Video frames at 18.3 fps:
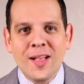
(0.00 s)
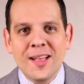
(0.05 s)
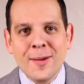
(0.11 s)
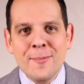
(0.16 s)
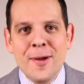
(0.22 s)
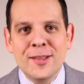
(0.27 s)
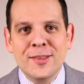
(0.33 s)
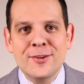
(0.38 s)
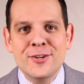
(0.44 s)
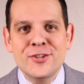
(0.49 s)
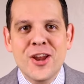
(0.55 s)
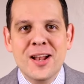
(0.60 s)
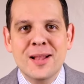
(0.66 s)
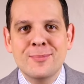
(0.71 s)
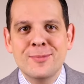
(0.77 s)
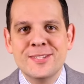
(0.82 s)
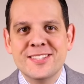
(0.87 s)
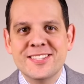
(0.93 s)
Welcome back to the
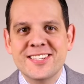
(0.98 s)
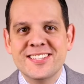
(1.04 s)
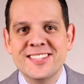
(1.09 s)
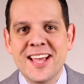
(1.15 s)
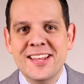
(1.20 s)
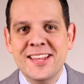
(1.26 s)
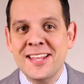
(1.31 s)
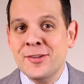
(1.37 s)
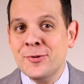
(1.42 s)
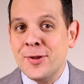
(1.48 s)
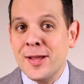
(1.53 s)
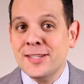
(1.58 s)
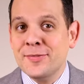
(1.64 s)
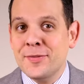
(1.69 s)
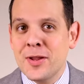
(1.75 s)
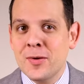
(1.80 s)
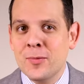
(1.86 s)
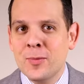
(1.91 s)
Gentleman's Gazette. In
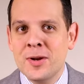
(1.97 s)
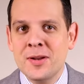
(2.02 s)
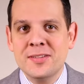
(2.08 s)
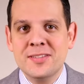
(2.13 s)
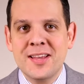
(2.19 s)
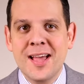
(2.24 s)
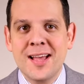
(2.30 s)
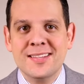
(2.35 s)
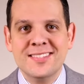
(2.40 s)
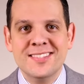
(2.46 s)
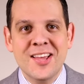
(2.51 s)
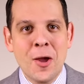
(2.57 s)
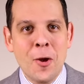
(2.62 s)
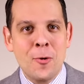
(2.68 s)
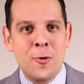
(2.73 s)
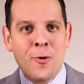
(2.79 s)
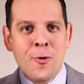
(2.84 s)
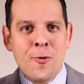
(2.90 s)
today's video we discuss
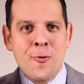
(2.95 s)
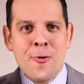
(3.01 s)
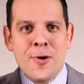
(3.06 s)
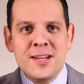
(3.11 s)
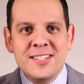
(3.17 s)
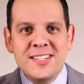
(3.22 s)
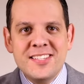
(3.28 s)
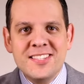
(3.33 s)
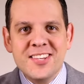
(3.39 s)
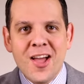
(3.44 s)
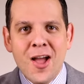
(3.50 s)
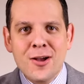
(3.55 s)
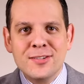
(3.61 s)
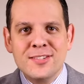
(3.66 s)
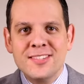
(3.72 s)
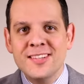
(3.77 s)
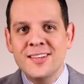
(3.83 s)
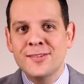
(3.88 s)
crazy
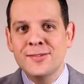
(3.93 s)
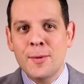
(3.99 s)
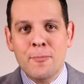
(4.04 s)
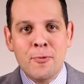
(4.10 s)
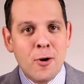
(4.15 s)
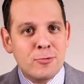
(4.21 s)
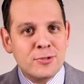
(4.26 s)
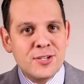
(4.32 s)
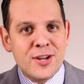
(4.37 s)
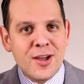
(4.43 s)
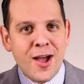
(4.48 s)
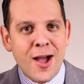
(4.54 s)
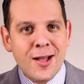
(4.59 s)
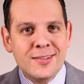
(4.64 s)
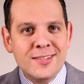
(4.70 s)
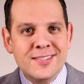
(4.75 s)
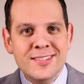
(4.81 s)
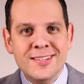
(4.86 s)
socks, the pros and
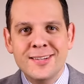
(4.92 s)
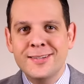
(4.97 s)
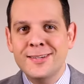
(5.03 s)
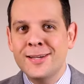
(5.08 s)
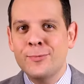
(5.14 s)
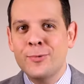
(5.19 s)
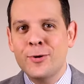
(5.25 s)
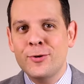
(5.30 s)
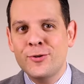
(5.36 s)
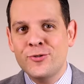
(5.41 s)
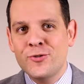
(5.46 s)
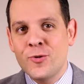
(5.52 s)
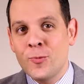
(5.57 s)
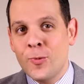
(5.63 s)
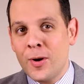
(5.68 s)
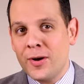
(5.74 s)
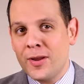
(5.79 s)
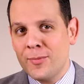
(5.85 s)
cons, and whether you
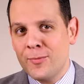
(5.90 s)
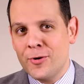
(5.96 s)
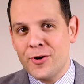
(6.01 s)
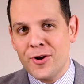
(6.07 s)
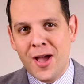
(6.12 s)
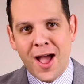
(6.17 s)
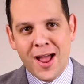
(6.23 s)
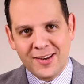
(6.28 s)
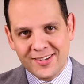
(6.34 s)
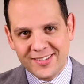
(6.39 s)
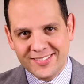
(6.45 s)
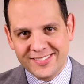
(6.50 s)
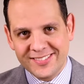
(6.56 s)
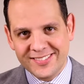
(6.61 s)
should wear them or not.